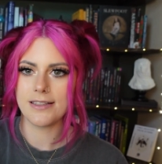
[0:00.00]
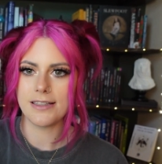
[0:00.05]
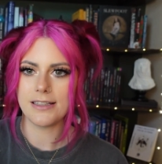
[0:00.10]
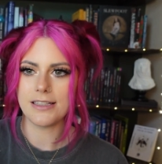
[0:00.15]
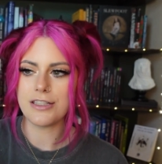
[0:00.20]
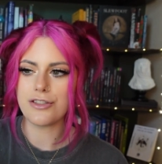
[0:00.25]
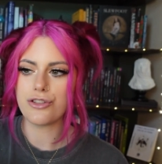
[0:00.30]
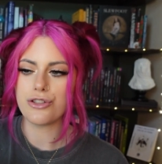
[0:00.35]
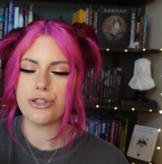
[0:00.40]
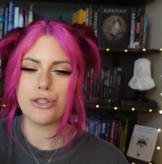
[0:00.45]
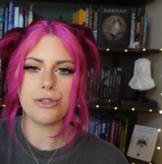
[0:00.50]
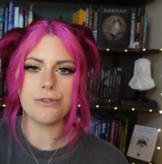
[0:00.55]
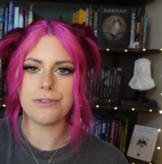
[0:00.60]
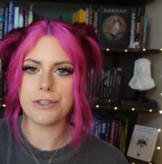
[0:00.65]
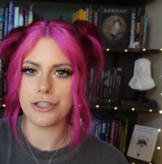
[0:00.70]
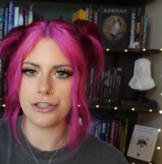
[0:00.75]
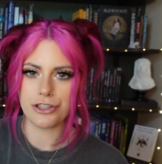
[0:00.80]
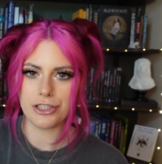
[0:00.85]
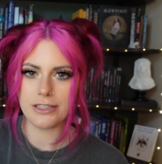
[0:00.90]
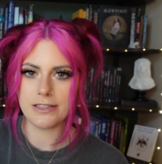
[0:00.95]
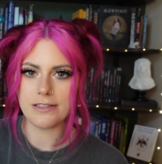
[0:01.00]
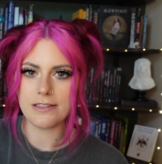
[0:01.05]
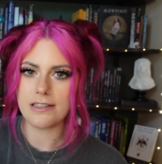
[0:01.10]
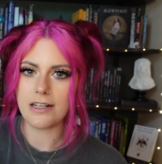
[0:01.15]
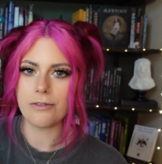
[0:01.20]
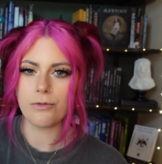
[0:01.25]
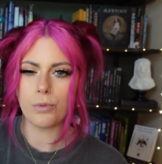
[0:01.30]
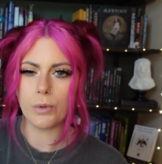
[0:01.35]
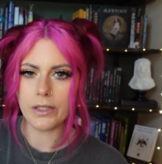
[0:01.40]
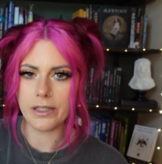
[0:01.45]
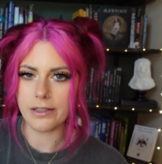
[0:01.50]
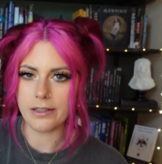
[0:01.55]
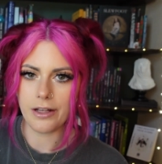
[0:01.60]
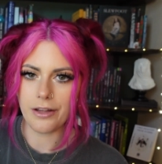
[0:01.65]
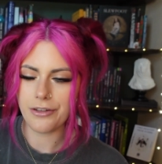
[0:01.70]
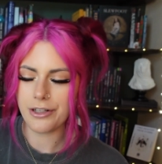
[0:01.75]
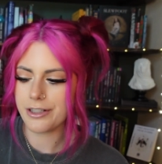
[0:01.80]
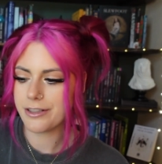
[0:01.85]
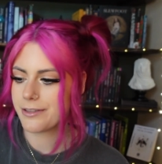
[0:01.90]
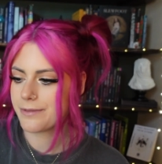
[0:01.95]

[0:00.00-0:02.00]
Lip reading: these new versions of one another.